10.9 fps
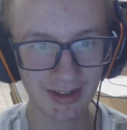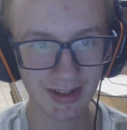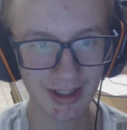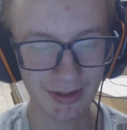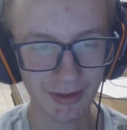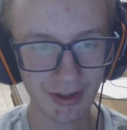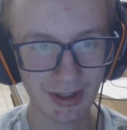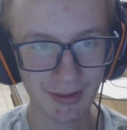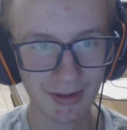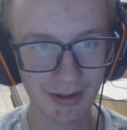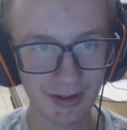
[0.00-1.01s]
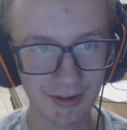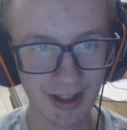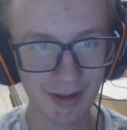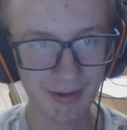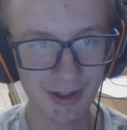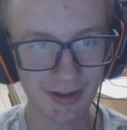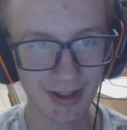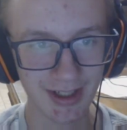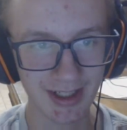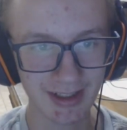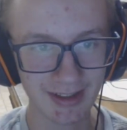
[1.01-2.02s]
I don't think I'm going to stop enjoying
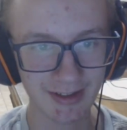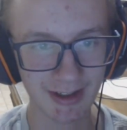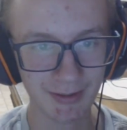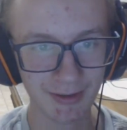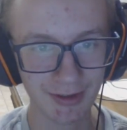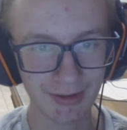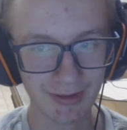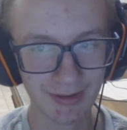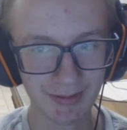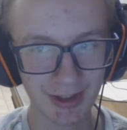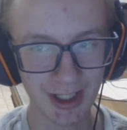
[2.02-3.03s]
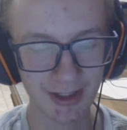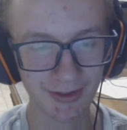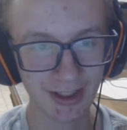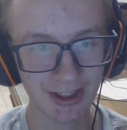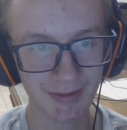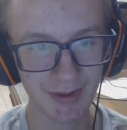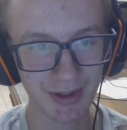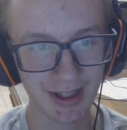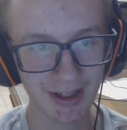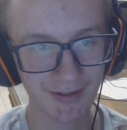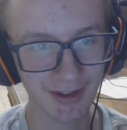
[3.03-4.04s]
it anytime soon, but I don't think I'll be
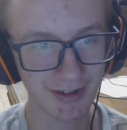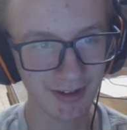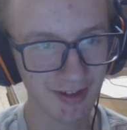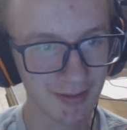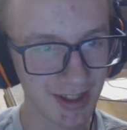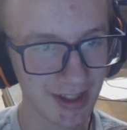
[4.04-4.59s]
playing for the rest of my